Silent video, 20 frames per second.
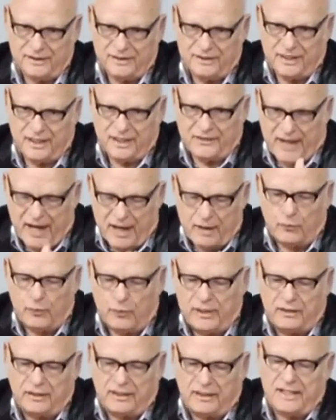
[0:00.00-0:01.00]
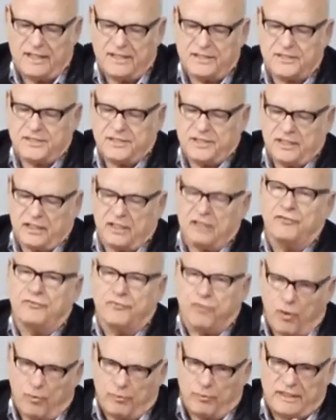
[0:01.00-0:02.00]
and that will is
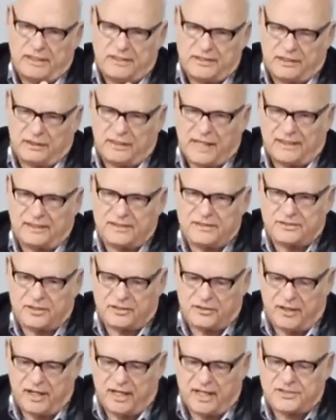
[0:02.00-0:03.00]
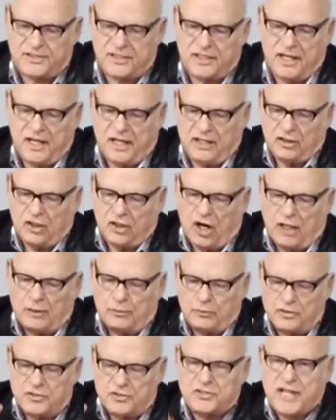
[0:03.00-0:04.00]
conformity to the likeness of Christ. God
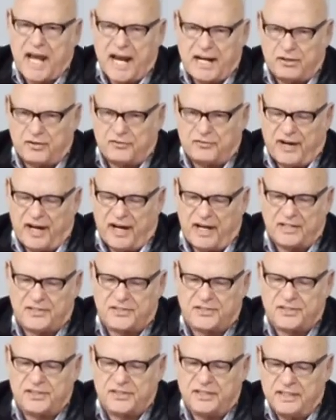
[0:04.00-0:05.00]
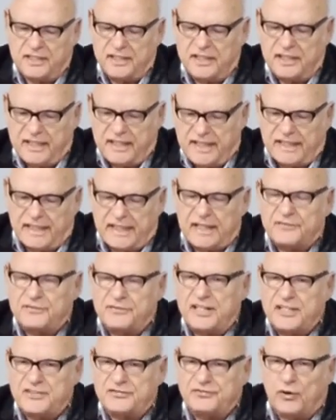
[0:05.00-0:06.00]
will sacrifice any of
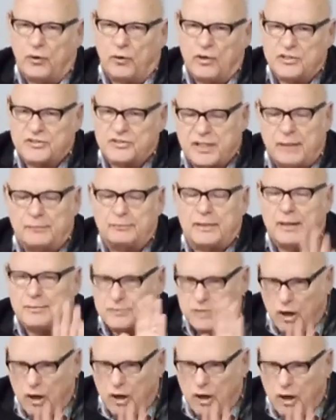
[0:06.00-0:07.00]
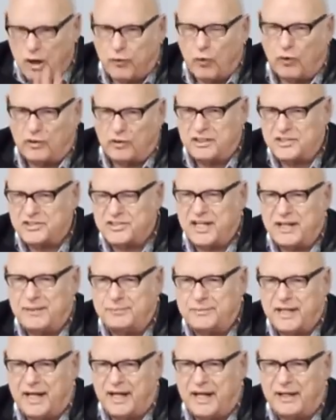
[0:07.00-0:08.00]
these four, and sometimes all four at the same
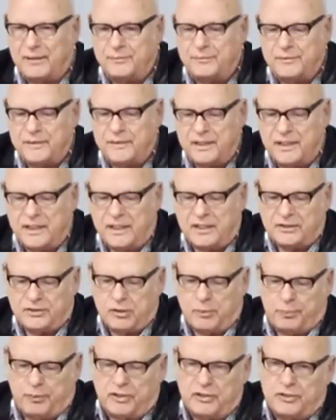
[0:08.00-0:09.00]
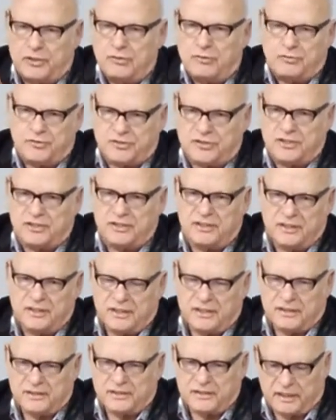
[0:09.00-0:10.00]
time, to produce
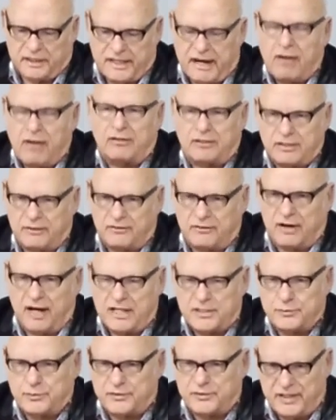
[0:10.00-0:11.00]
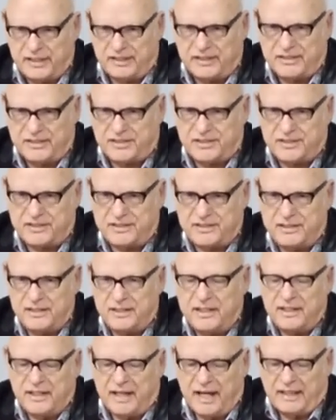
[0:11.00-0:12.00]
the character of Christ within us.
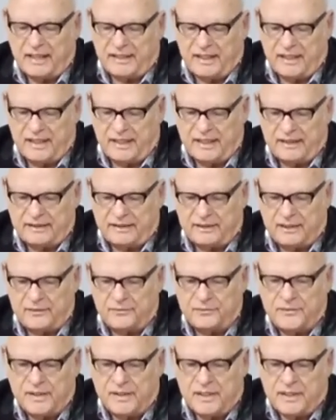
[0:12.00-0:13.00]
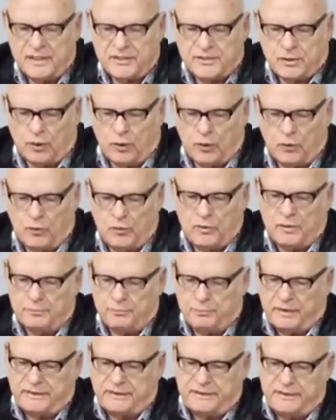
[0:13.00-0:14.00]
And, and um, so,
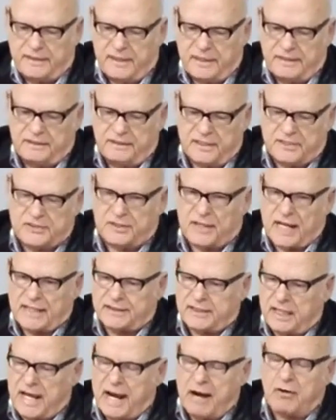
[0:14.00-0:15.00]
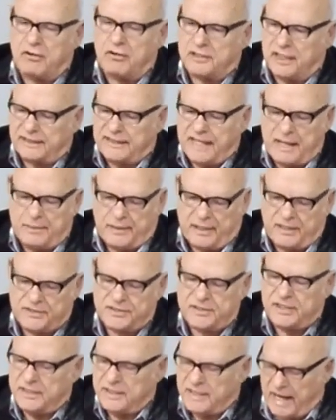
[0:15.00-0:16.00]
but it, it's like the
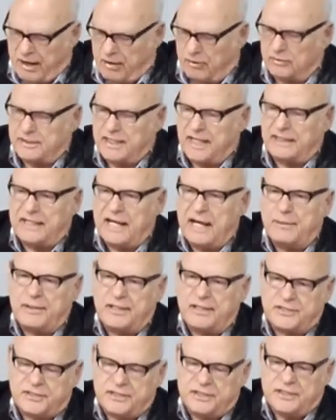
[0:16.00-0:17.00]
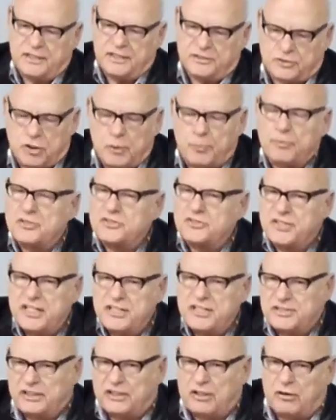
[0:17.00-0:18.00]
aerodynamics. Aerodynamics
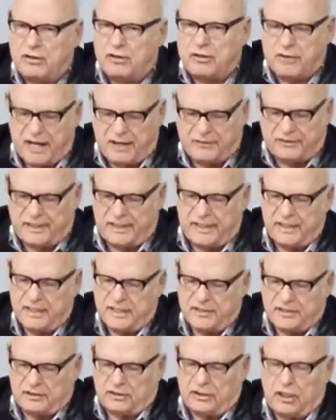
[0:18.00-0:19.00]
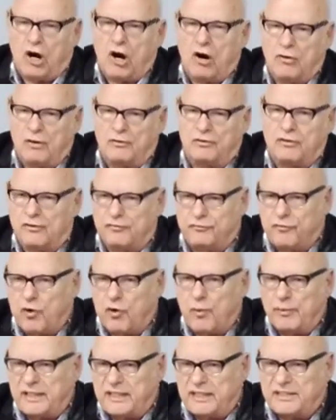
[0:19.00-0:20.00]
supersedes the law of gravity. The law of
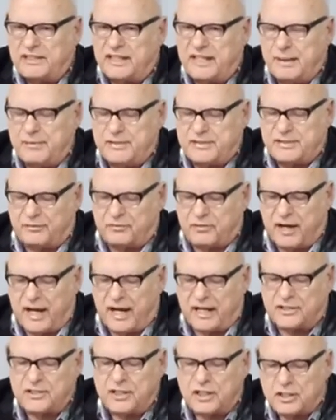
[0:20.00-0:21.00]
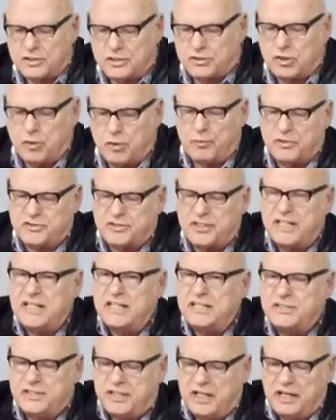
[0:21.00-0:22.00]
conformity to the image of Christ
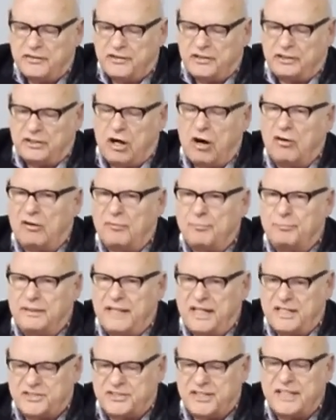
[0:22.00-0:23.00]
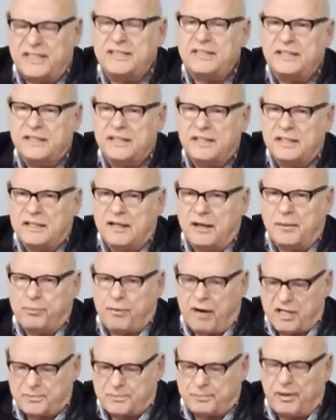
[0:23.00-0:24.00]
supersedes the law of blessing, of
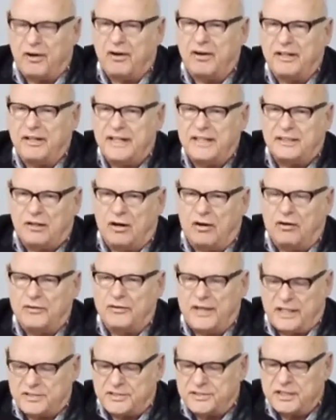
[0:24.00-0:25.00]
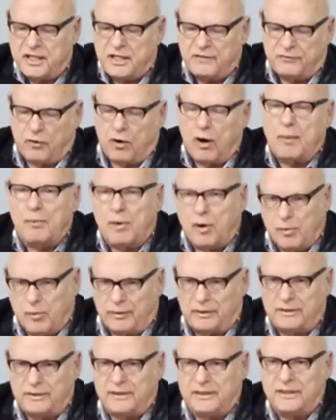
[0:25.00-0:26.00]
prosperity, and all this for a
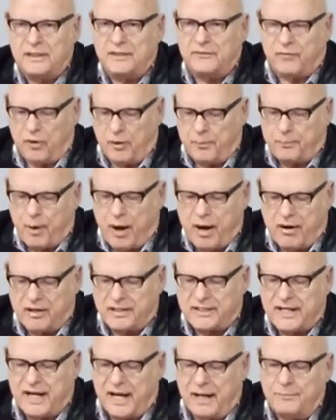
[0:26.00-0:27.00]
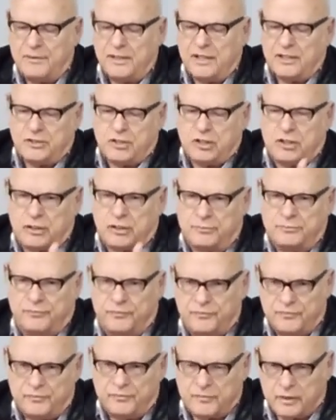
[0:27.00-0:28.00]
moment, for a prayer time, to com-
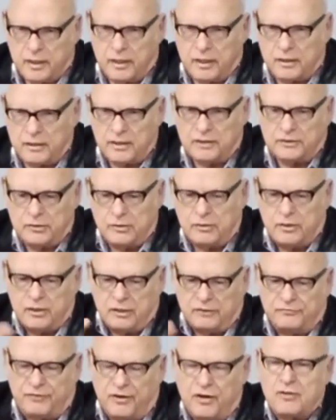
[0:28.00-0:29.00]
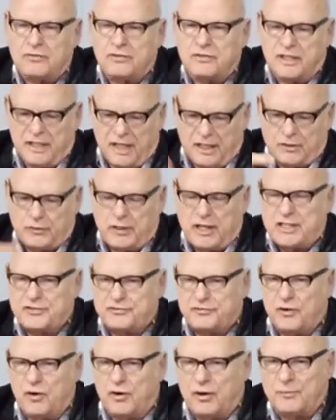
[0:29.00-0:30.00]
to convert and
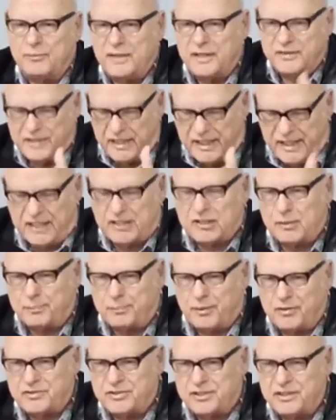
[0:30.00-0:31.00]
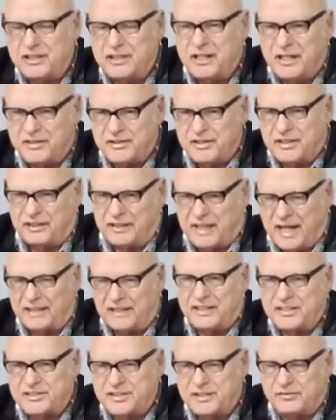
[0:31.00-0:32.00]
transform the inner person to the
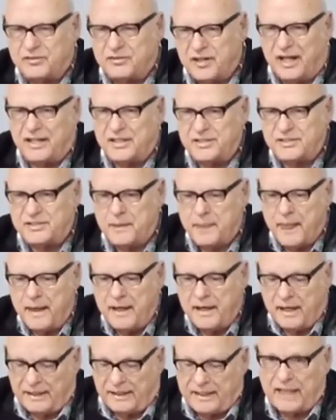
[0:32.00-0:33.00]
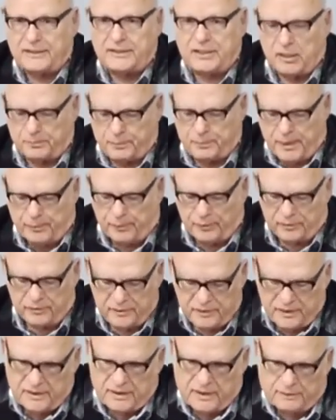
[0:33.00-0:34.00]
likeness of Christ. And I tell people,
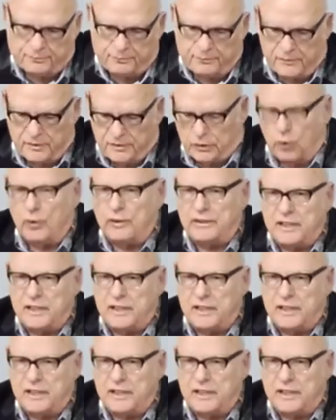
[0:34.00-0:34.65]
knowing and